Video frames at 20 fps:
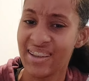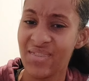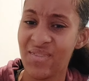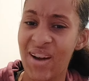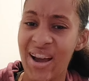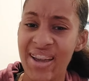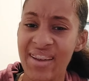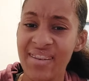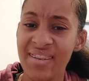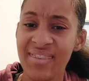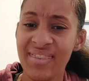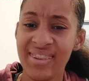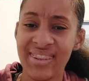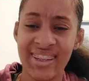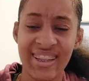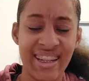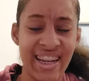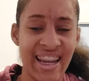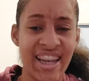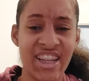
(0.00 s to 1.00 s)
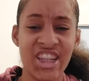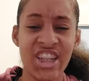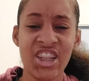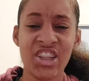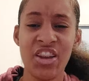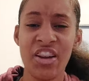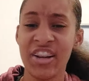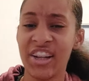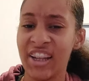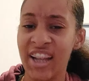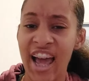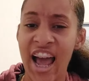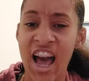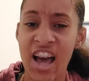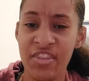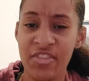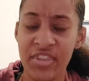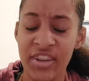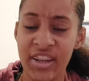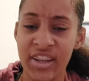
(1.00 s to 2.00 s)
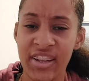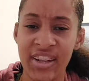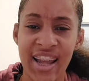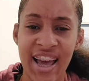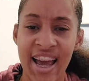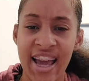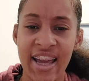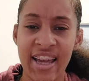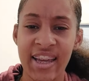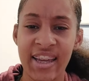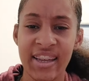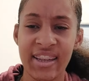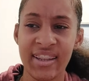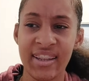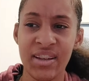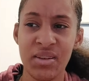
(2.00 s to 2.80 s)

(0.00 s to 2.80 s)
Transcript: why you and she started laughing like